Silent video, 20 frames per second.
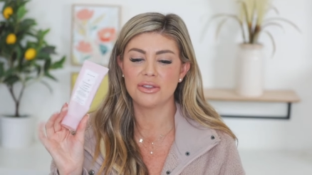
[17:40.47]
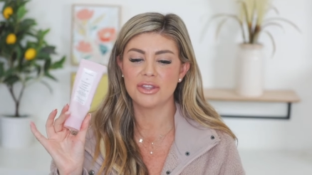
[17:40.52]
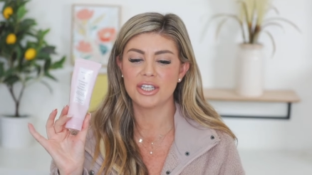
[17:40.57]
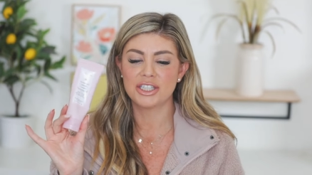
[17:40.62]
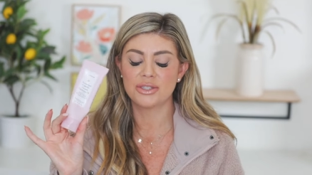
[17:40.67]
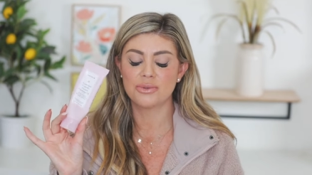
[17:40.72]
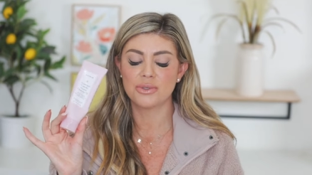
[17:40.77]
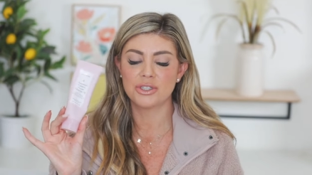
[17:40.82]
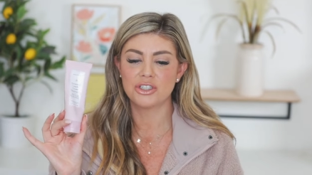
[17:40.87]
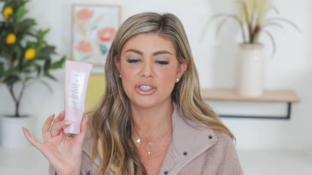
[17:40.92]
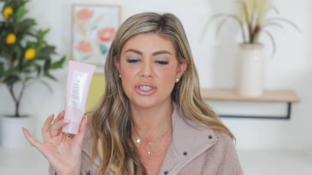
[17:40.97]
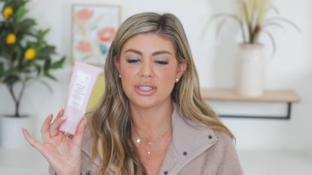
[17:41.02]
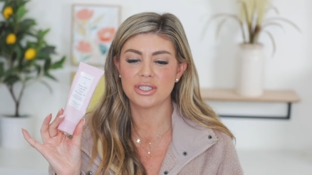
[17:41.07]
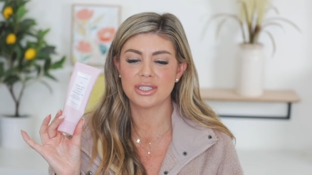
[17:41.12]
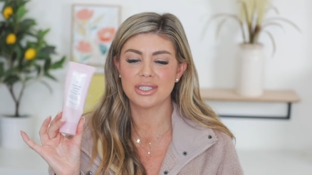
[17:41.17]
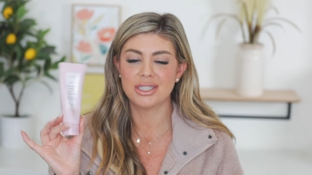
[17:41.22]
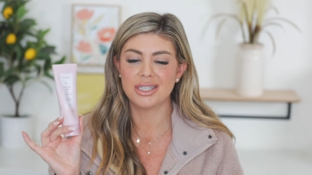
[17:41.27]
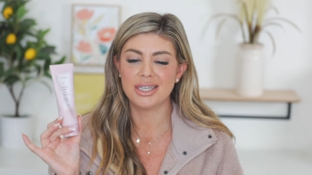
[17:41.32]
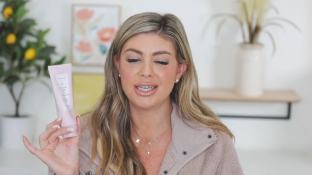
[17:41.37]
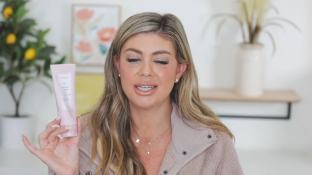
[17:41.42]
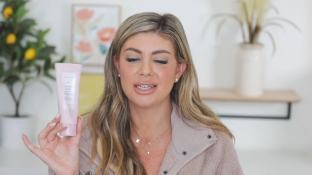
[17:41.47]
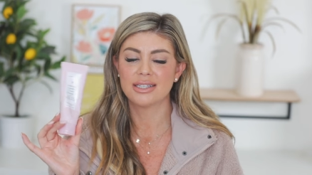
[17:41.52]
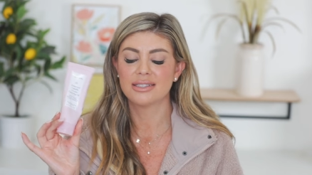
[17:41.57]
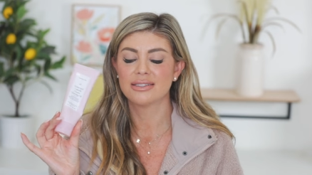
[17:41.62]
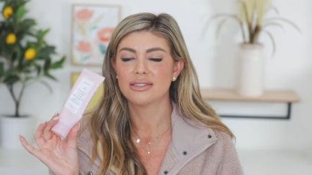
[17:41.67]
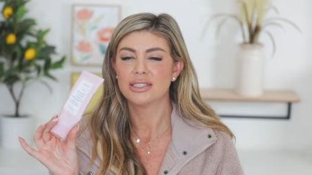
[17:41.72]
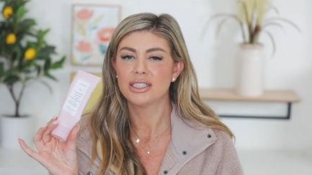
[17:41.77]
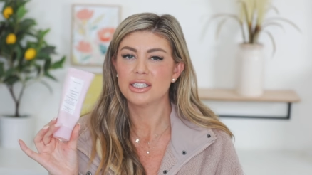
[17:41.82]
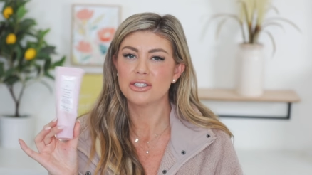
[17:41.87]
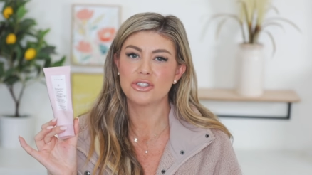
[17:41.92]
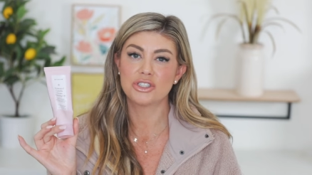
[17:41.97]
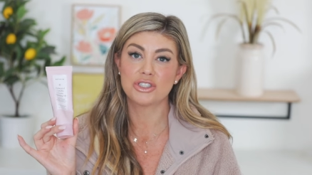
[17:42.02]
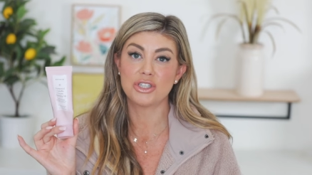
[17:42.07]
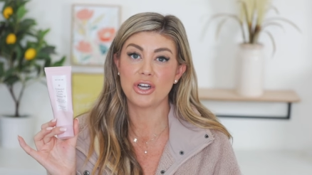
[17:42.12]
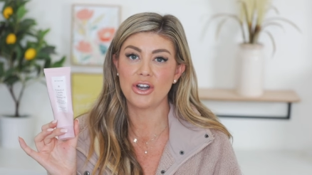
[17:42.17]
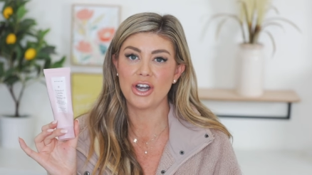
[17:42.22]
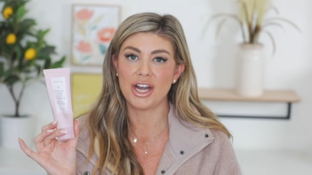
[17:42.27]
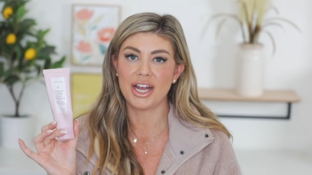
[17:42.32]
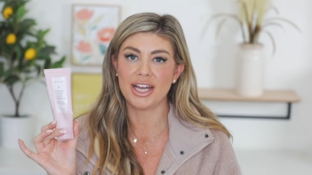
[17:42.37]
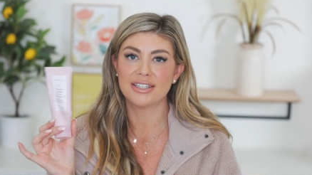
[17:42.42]
This was just, eh, it was just
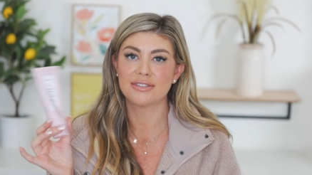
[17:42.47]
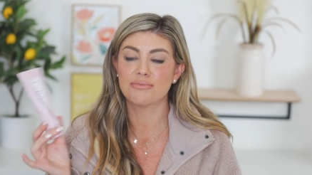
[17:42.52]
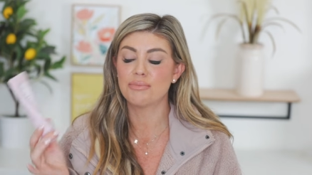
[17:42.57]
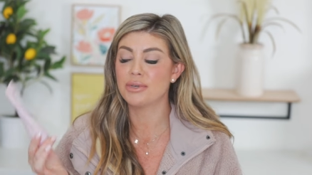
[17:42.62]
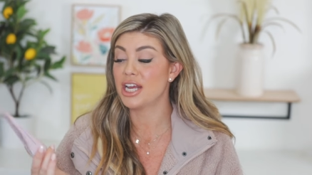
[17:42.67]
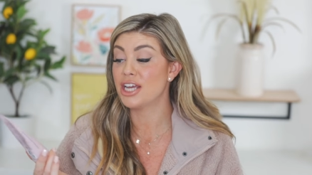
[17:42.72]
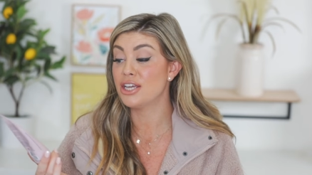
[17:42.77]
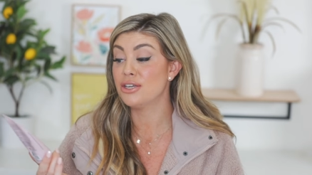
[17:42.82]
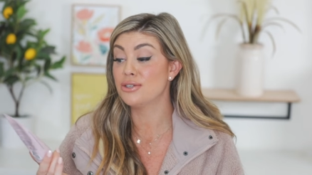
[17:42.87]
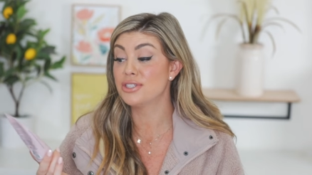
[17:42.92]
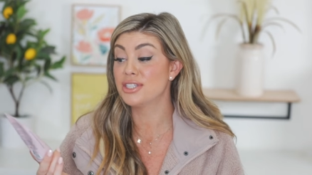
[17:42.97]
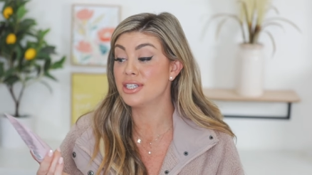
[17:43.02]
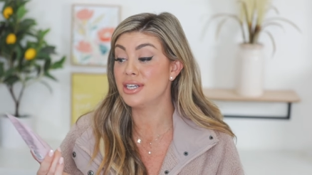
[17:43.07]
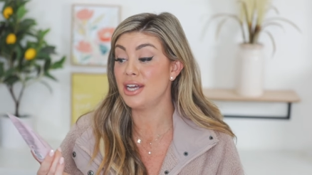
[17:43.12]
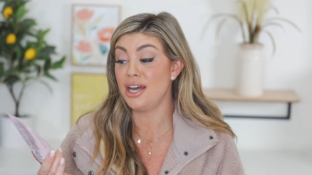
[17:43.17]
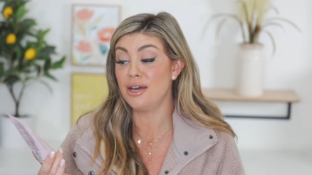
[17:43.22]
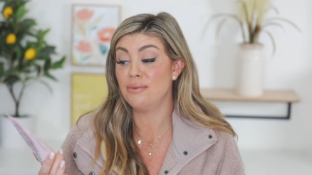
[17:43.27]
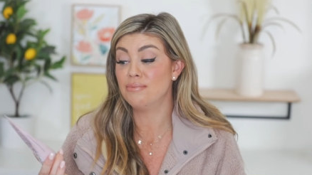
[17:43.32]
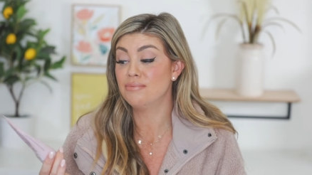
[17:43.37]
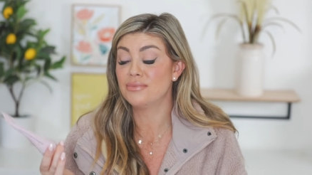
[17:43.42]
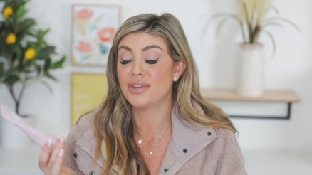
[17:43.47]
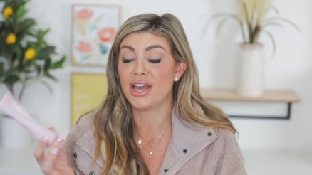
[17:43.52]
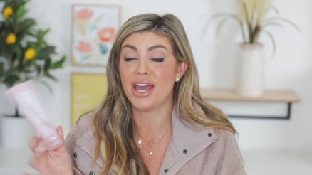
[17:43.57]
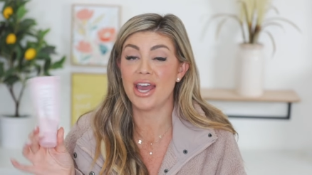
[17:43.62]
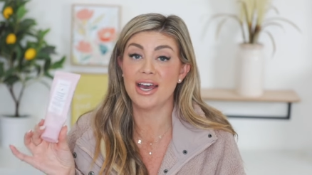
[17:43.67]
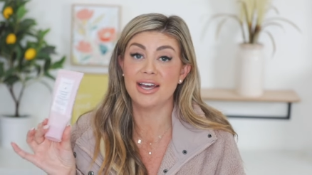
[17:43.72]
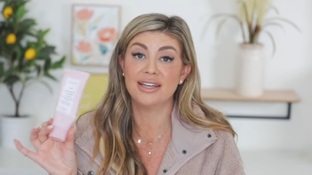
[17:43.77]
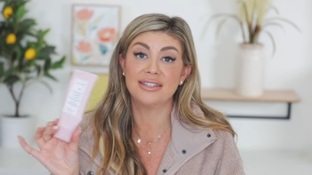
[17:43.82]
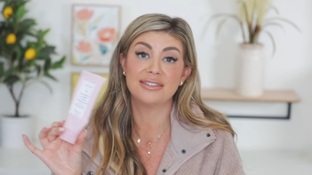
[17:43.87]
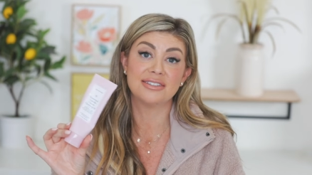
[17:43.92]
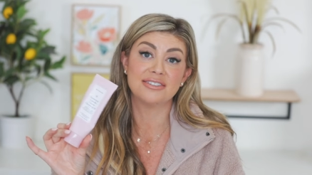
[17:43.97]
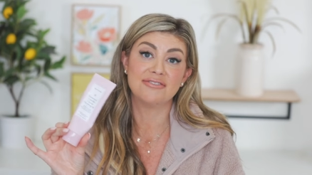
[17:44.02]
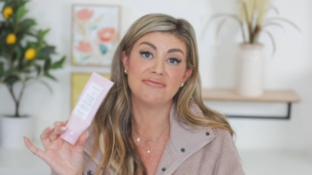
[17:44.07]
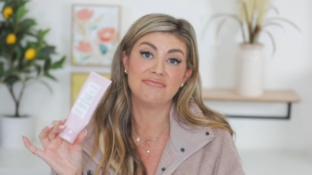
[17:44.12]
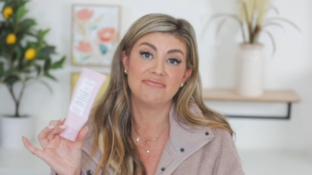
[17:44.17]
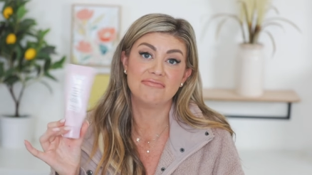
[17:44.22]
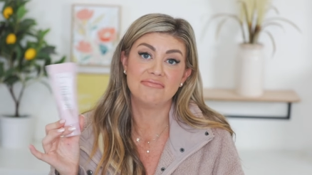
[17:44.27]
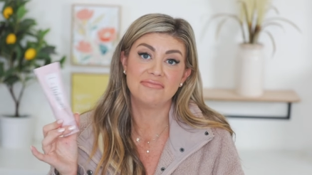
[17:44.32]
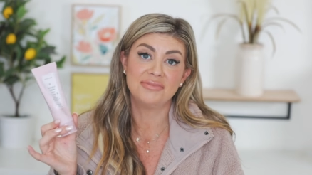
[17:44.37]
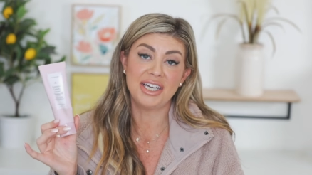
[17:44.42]
all right. But I used it up and
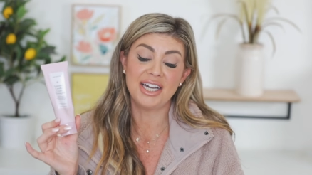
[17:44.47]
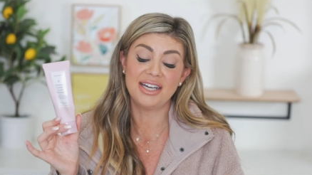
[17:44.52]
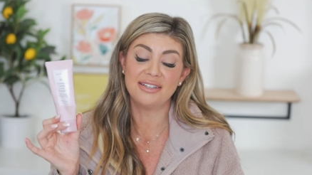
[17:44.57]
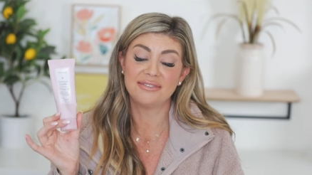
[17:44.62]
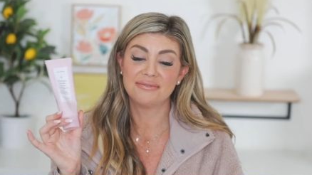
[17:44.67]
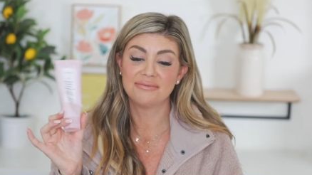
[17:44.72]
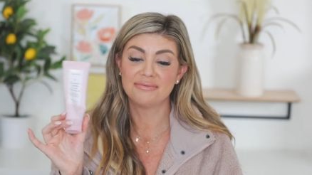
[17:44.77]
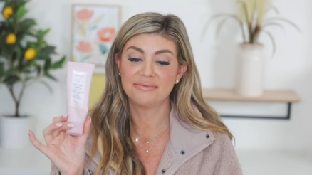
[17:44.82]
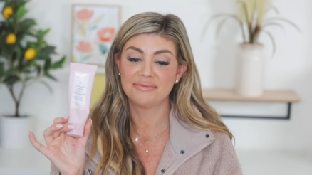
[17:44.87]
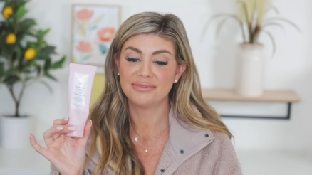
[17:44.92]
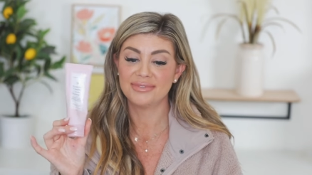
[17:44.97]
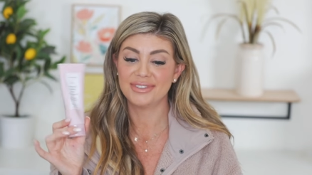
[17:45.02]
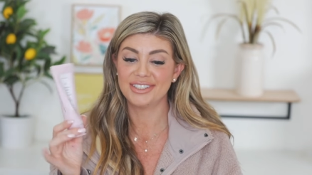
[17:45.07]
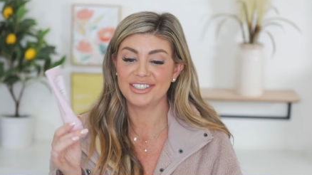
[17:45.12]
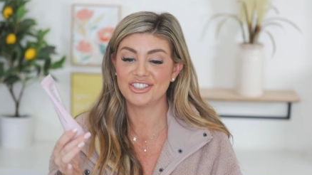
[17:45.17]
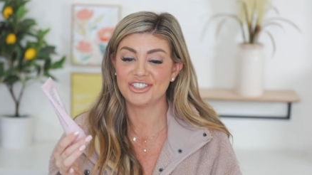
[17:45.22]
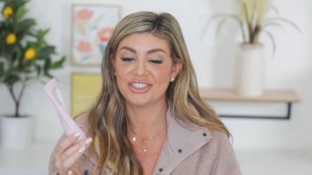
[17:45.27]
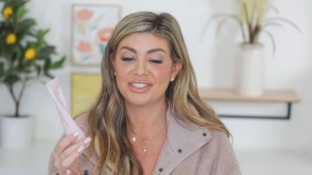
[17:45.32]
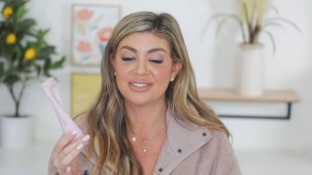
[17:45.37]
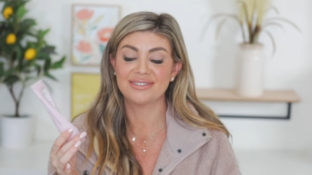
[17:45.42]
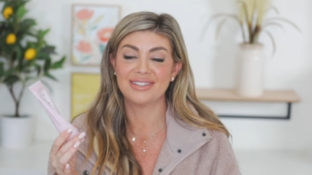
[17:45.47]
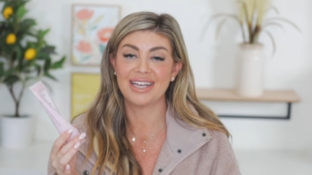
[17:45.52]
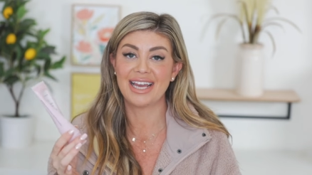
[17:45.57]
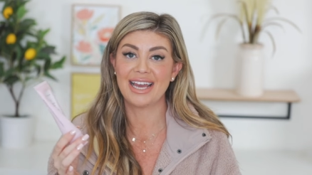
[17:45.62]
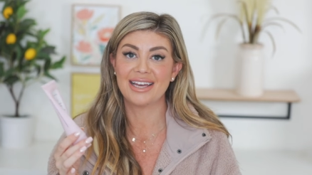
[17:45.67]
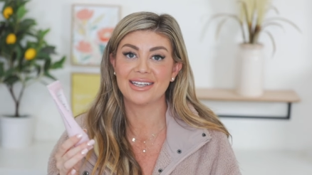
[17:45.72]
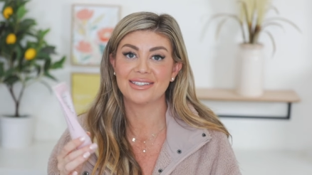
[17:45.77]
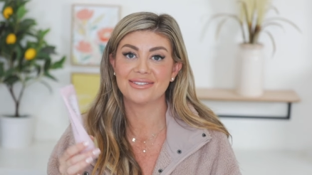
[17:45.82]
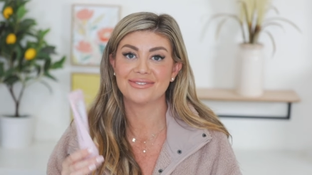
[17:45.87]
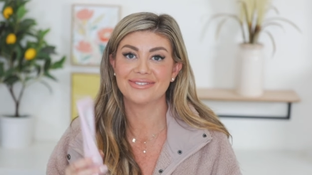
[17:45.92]
yeah, it was just, eh.